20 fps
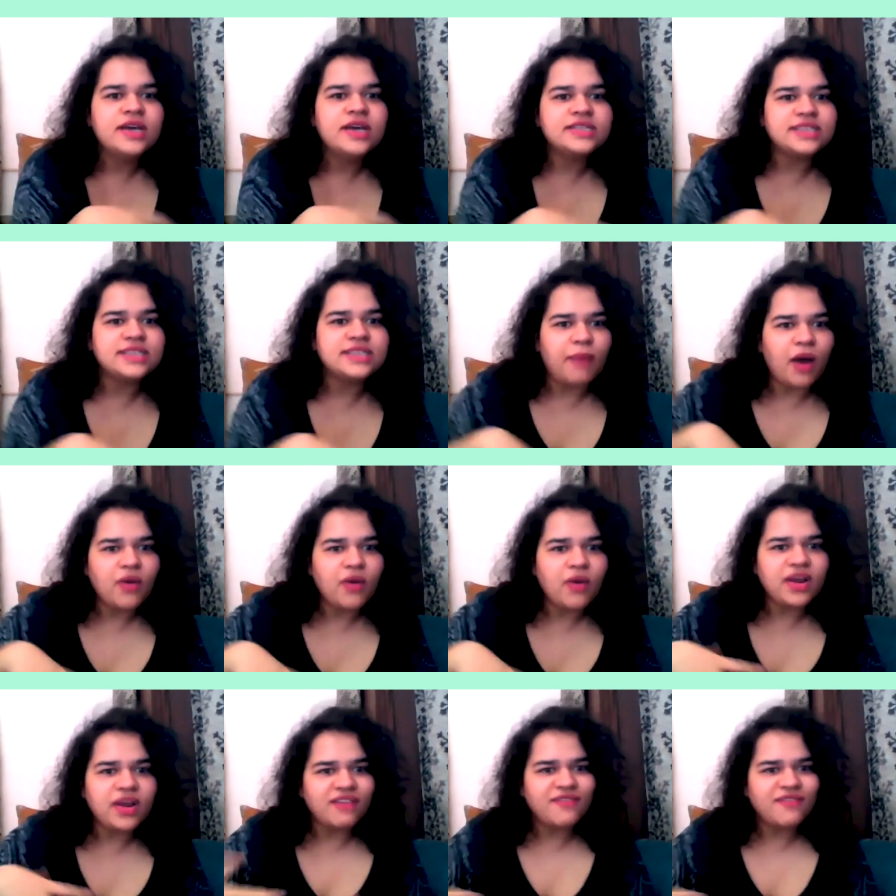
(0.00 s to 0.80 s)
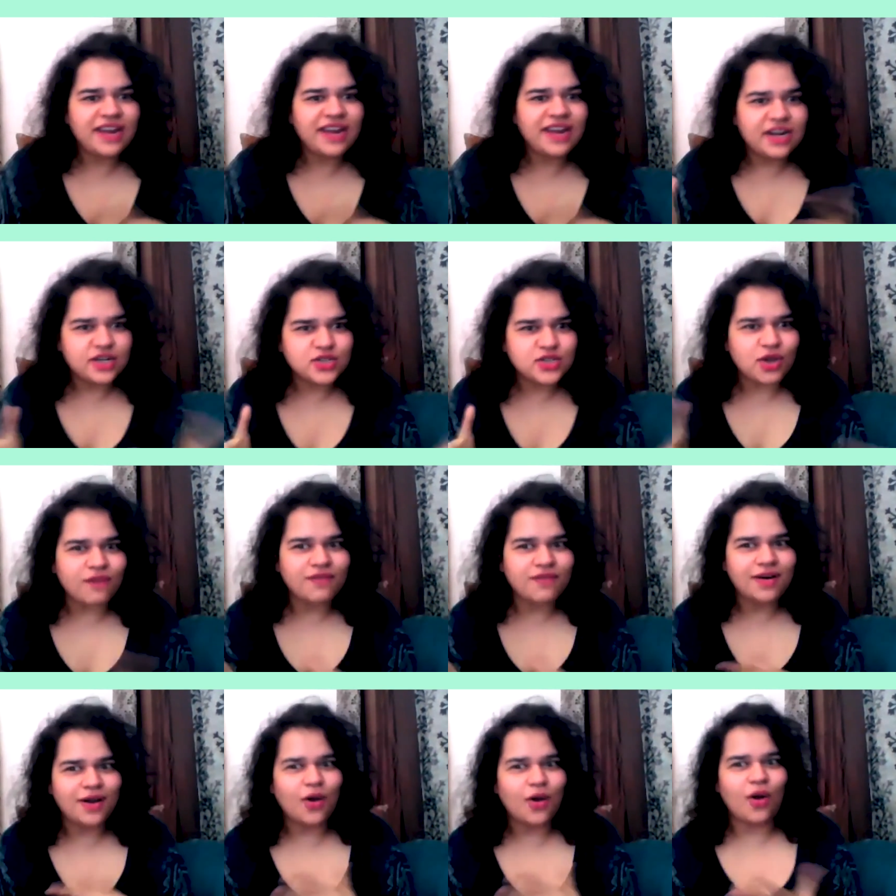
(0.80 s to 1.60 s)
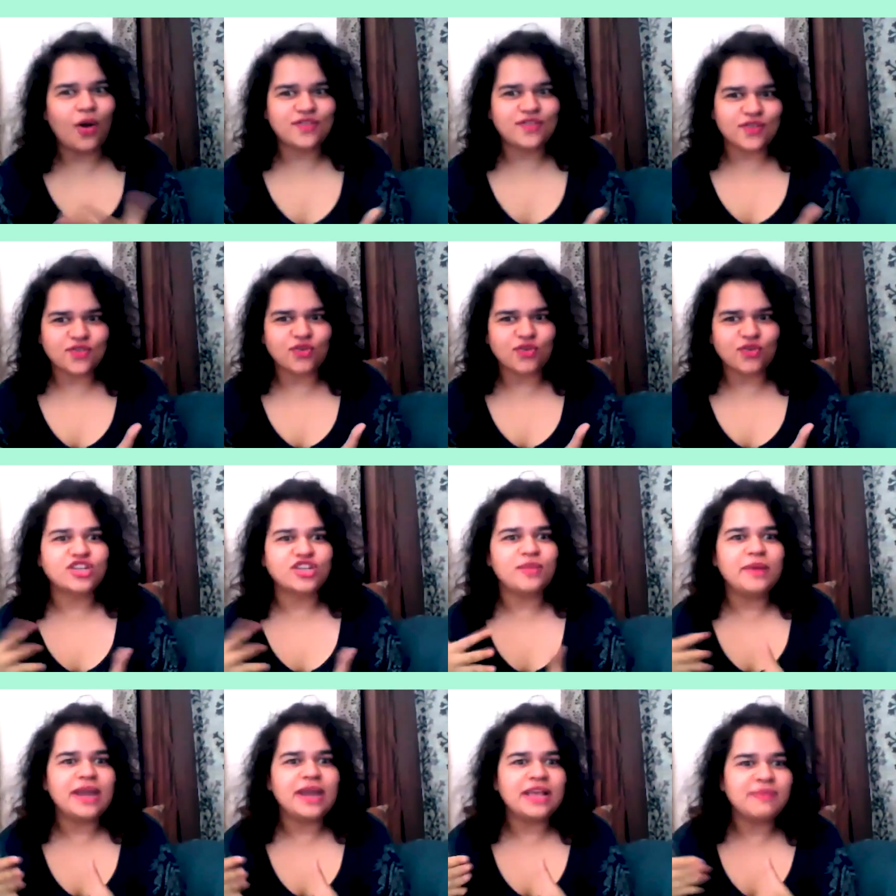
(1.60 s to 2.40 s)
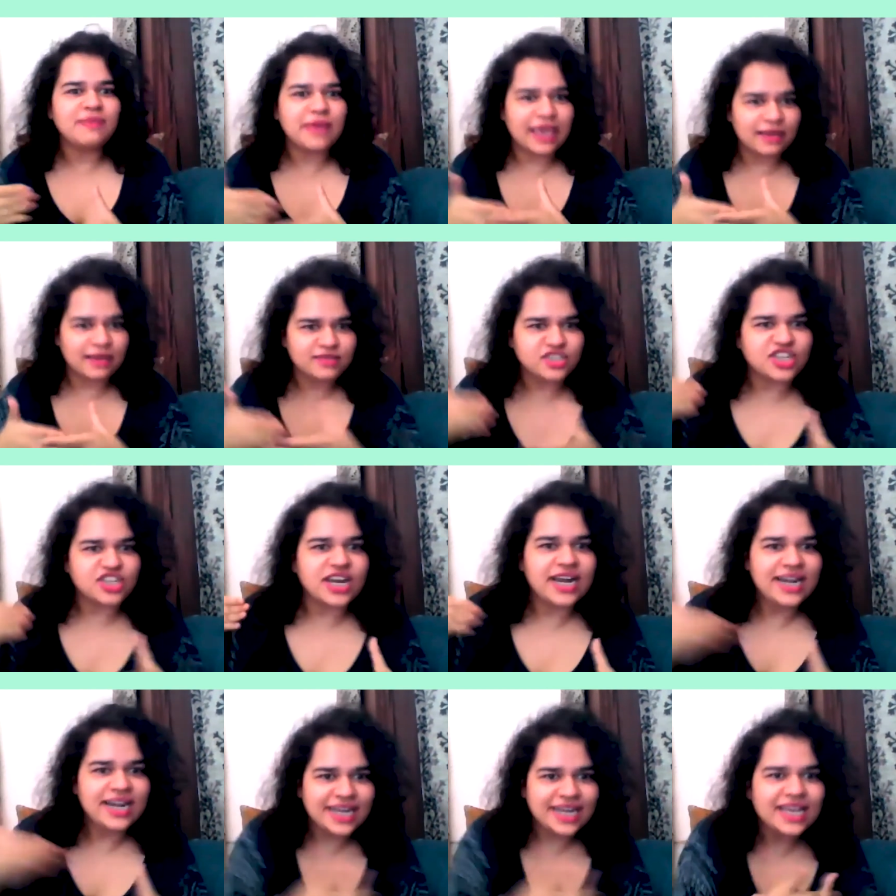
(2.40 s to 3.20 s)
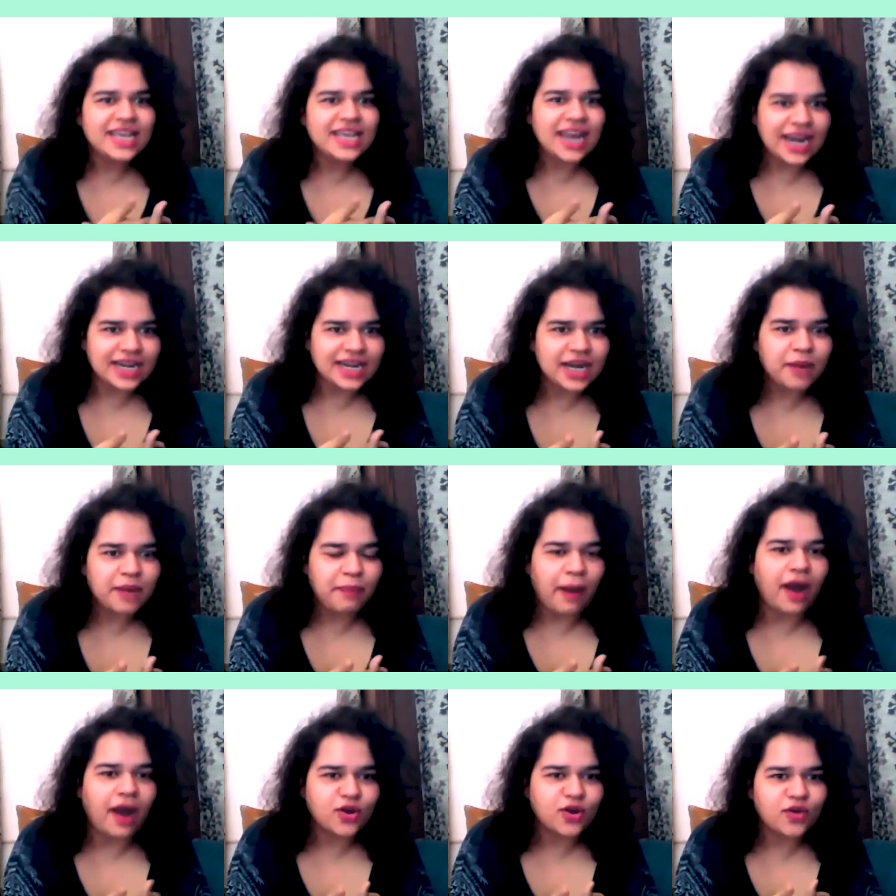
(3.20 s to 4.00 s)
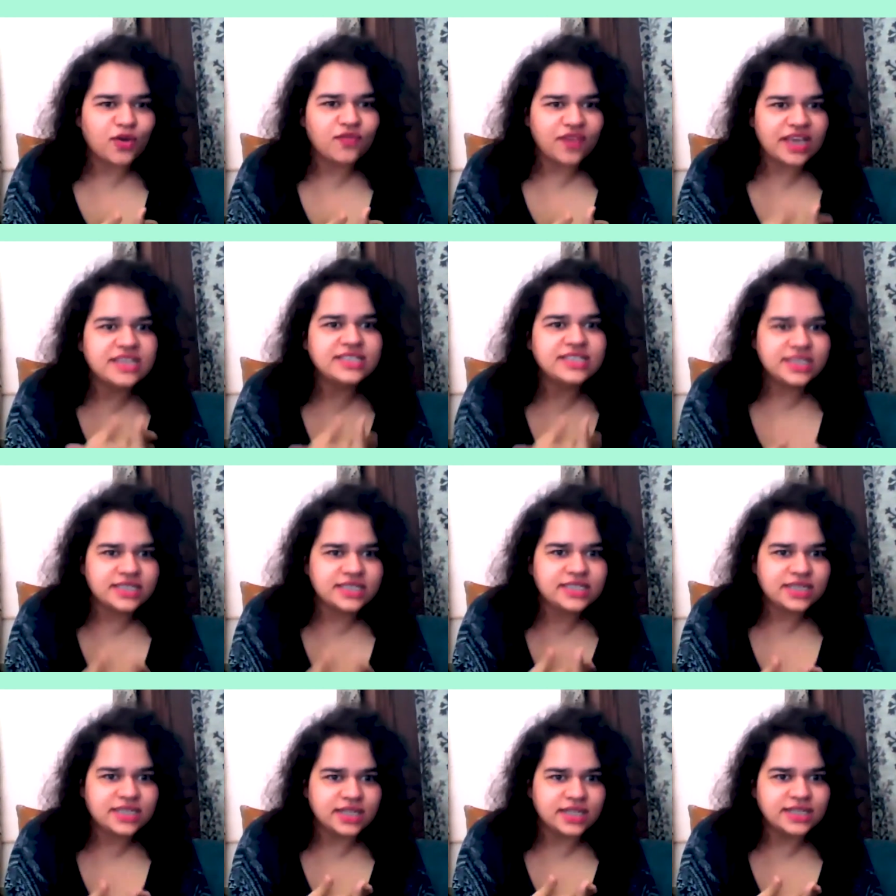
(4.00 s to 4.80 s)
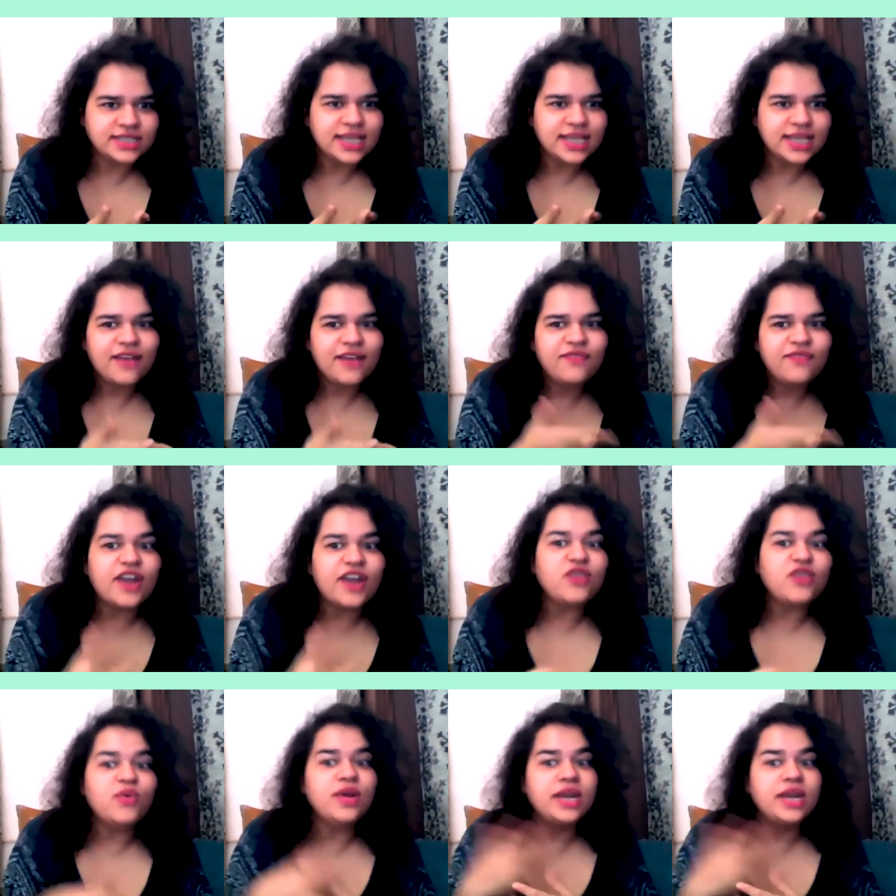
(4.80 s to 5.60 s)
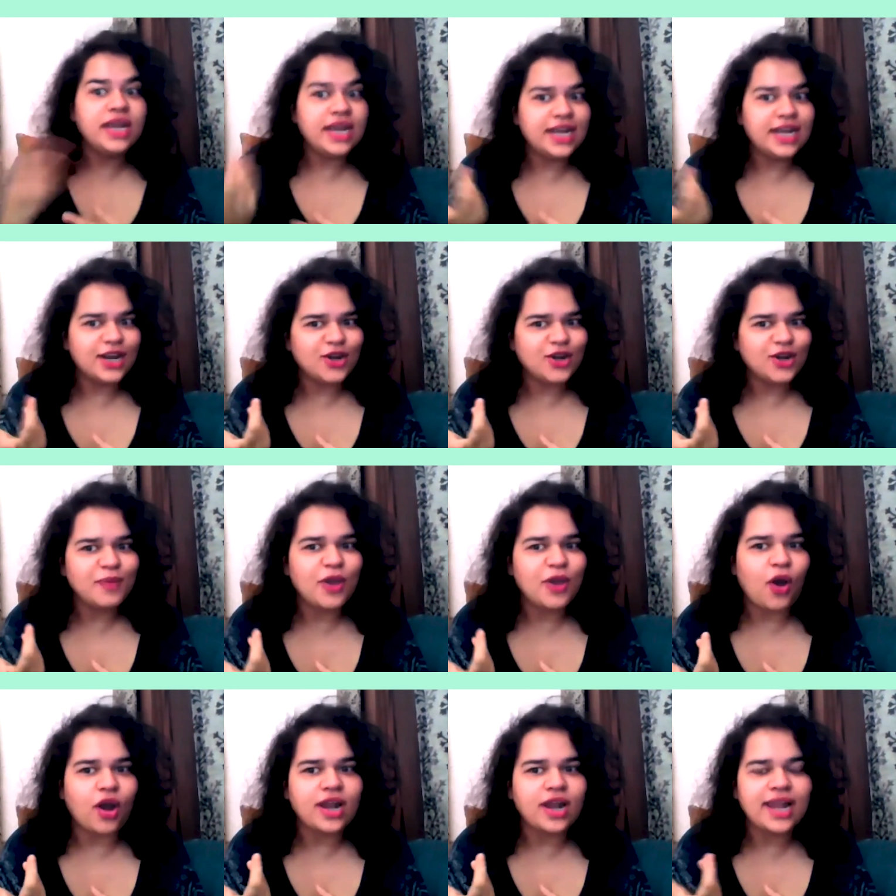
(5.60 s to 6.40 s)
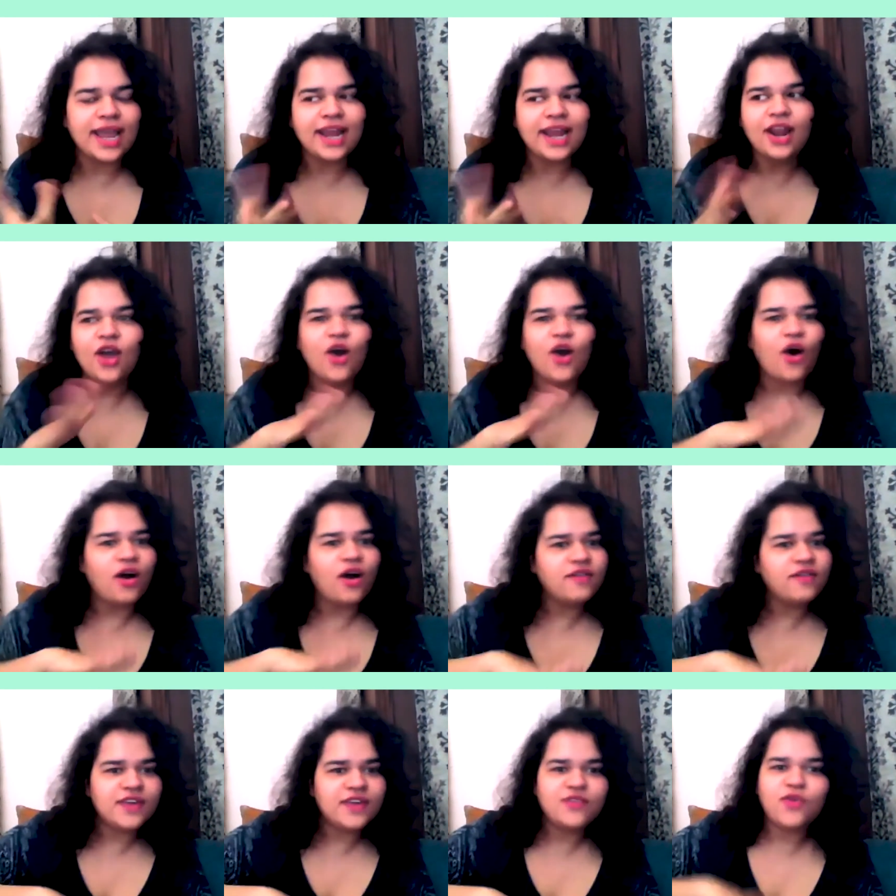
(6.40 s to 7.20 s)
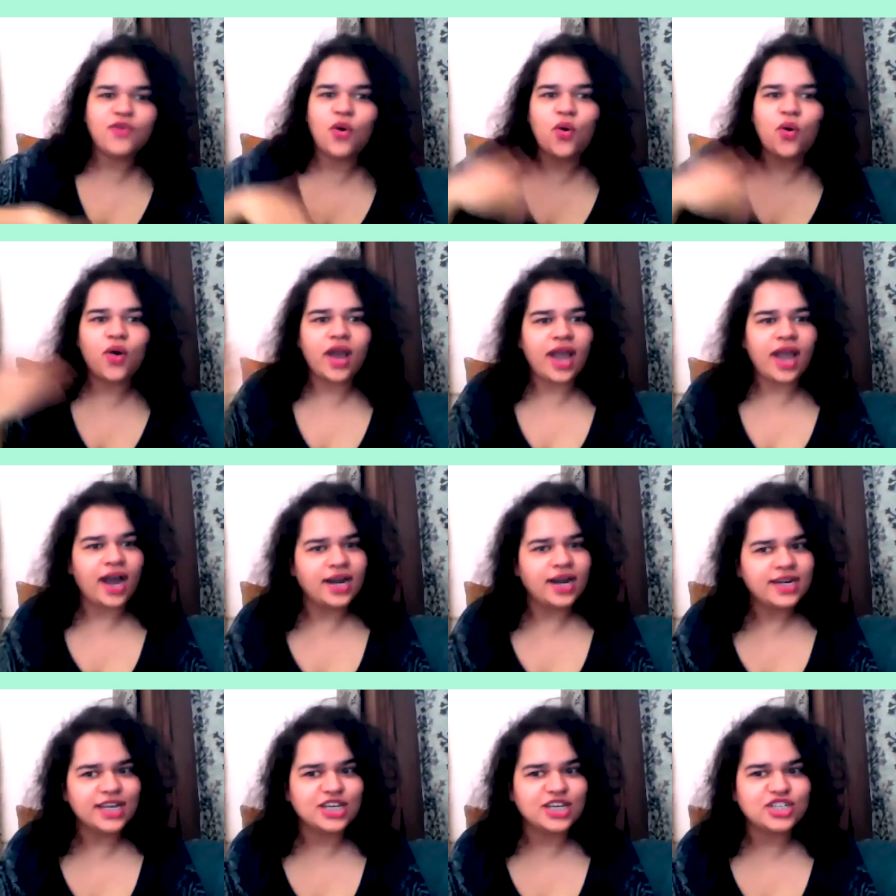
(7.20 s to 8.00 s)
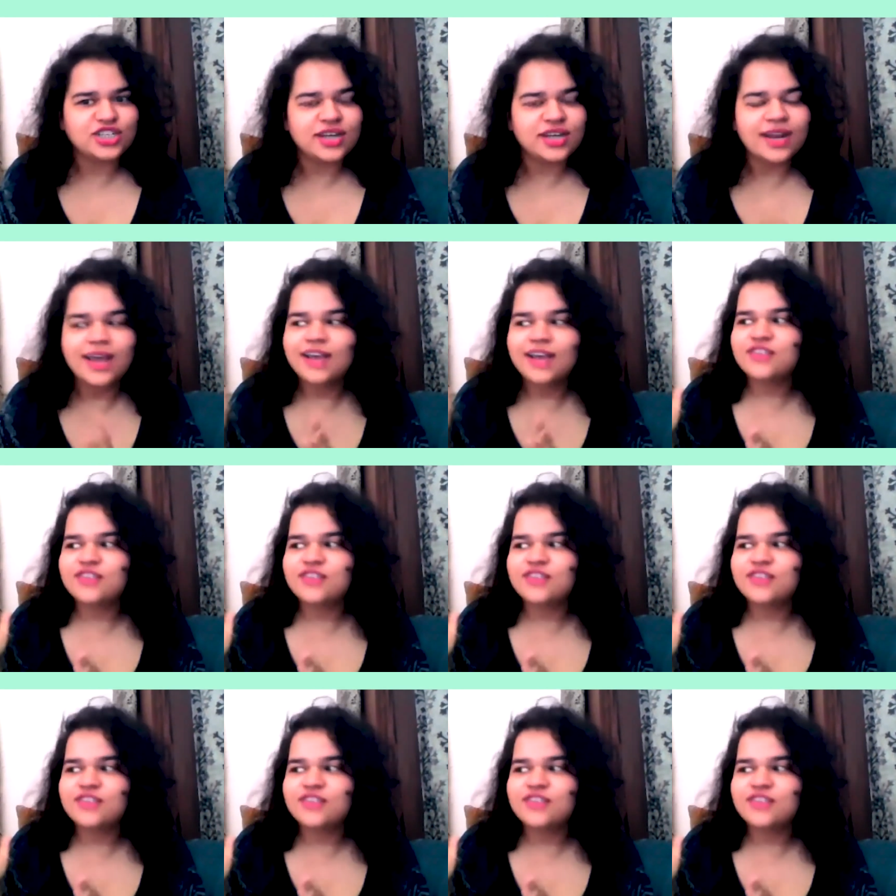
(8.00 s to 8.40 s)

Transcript: somehow in our fields of work also, social media has become such an integrated part of existence that you needed to be online, or phir wo ho gaya addiction.